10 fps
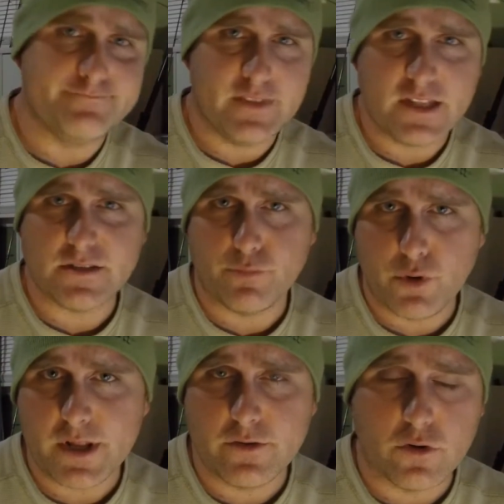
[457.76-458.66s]
That's a
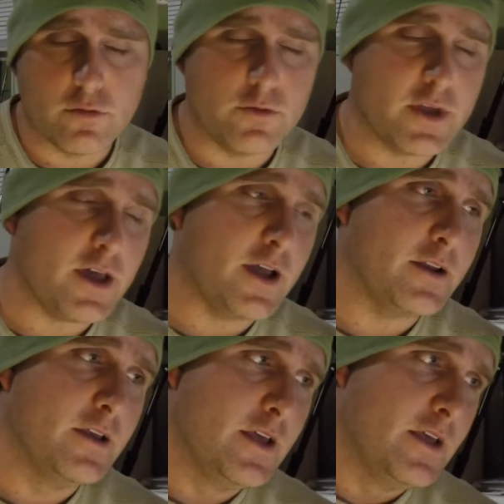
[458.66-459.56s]
pretty durable guide.
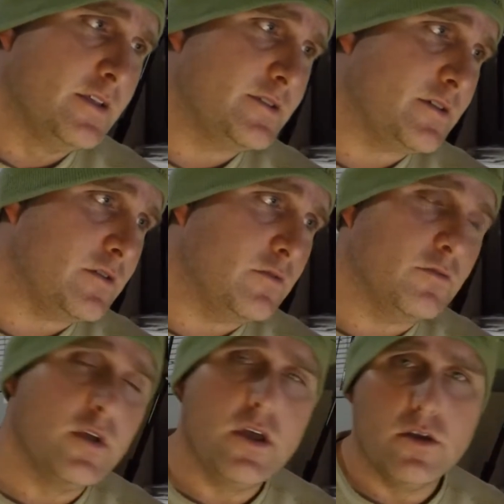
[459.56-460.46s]
So
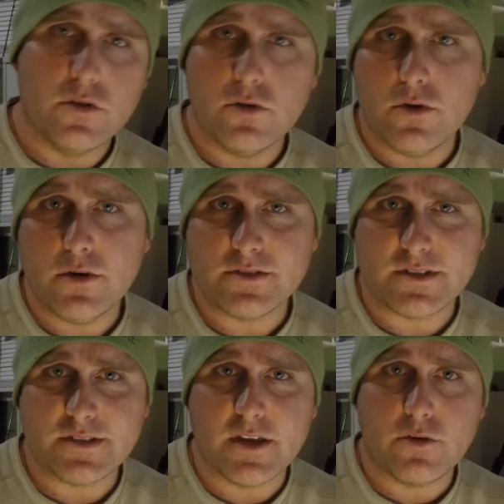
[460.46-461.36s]
kudos to
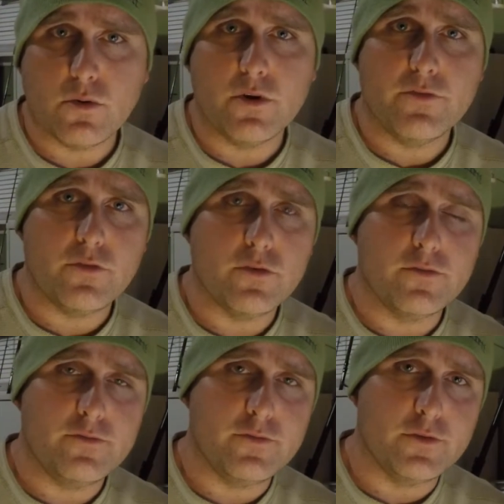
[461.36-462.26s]
St. Croix
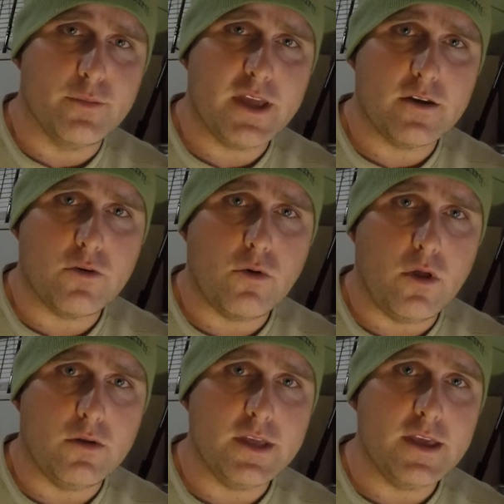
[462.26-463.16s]
for making a
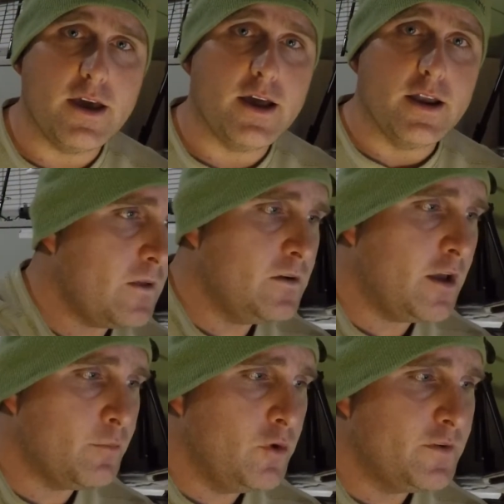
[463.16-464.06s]
quality guide.
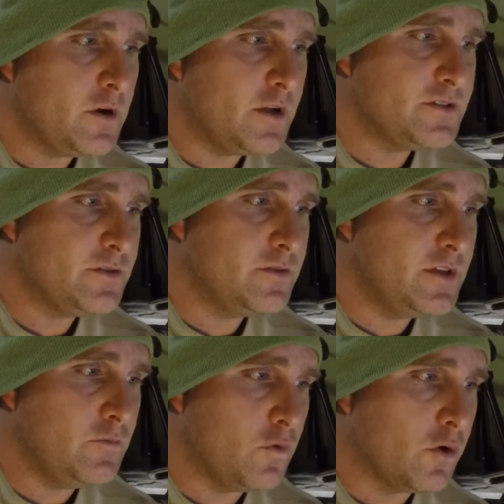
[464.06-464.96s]
Now moving on to
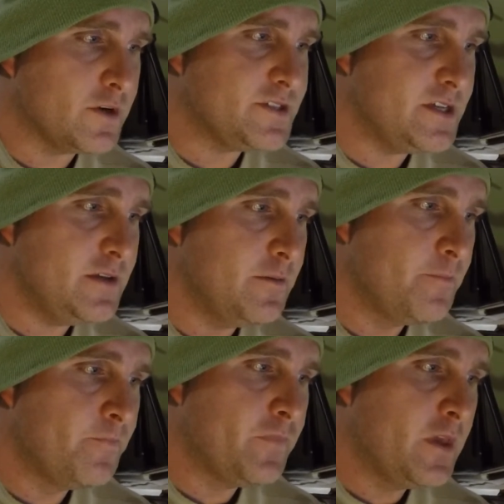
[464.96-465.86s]
the warranty.
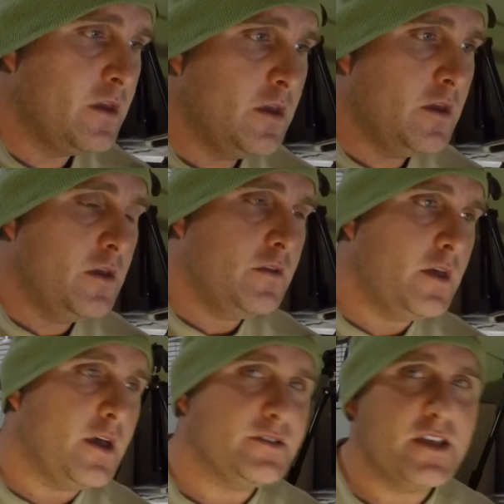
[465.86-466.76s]

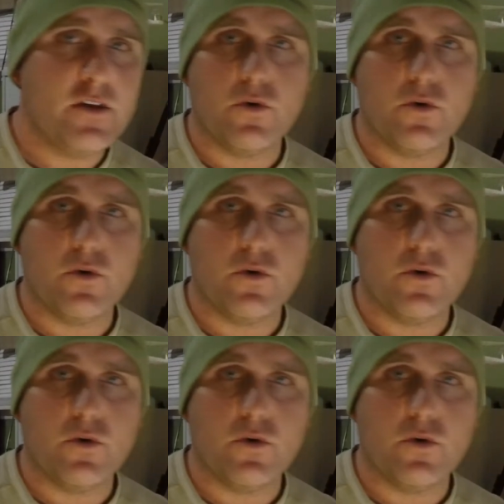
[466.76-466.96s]
St.